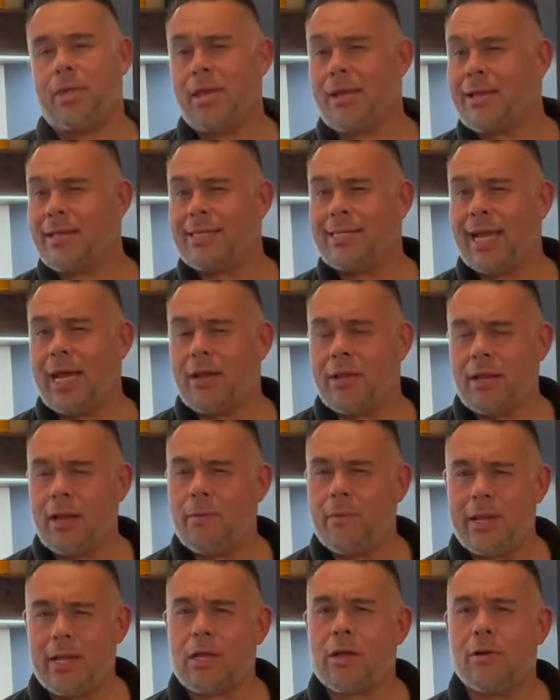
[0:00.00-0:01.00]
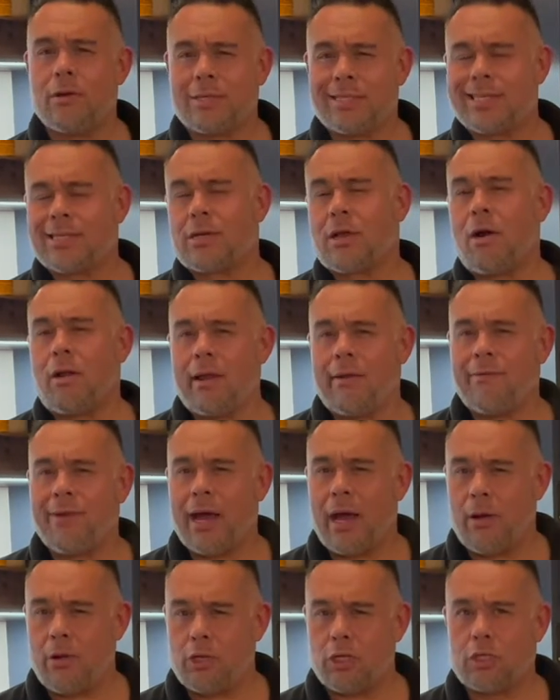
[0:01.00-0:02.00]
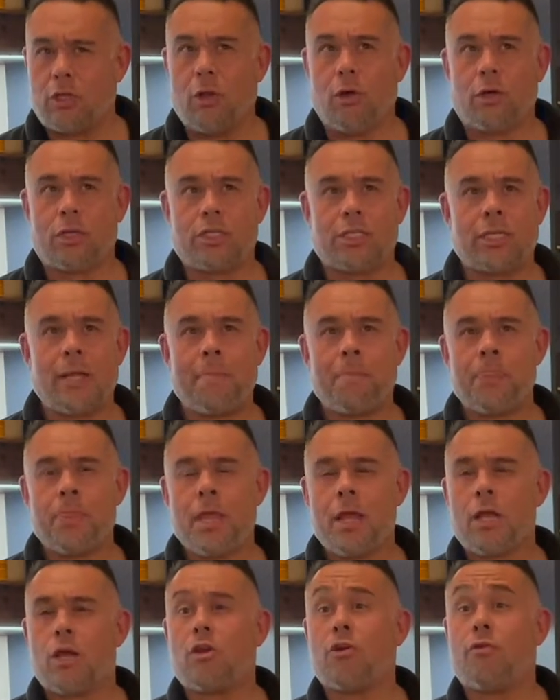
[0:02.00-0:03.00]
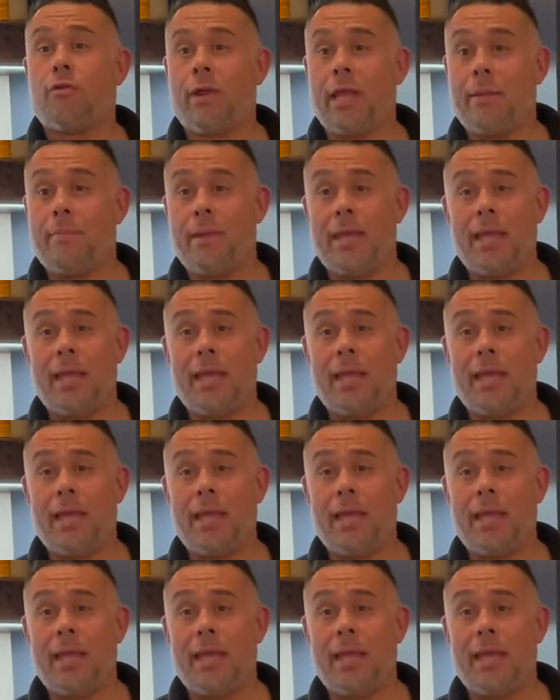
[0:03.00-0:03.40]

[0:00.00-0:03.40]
You can tell, you know when cooked cauliflower just looks creamy